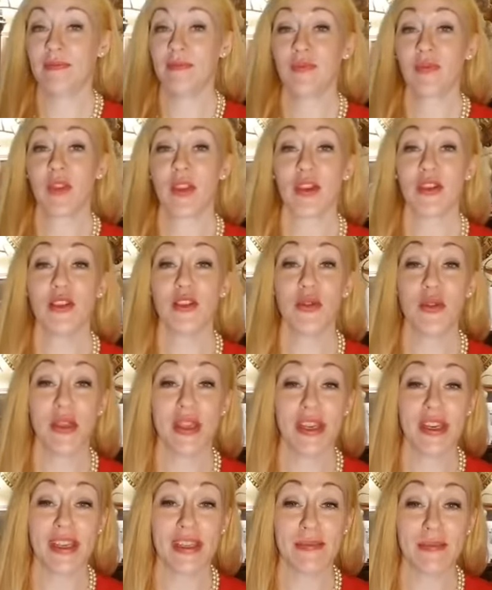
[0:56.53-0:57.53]
Julian
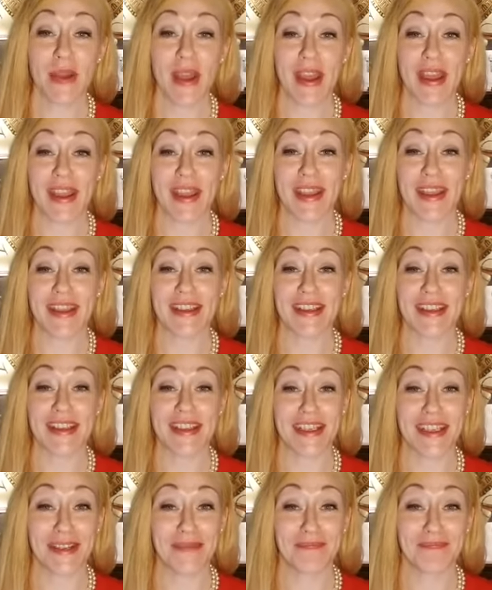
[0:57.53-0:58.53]
is my
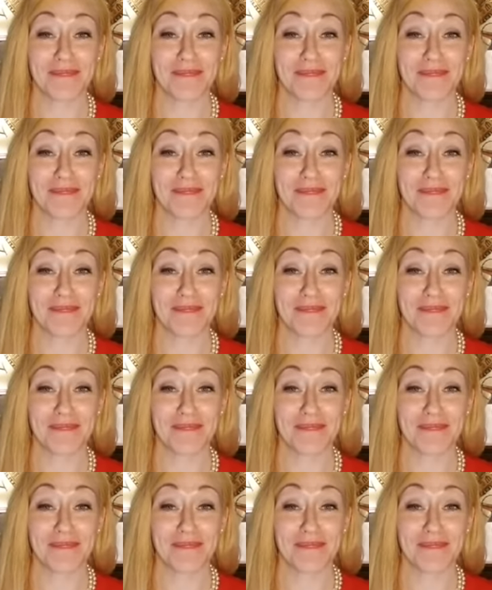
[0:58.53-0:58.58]
assistant,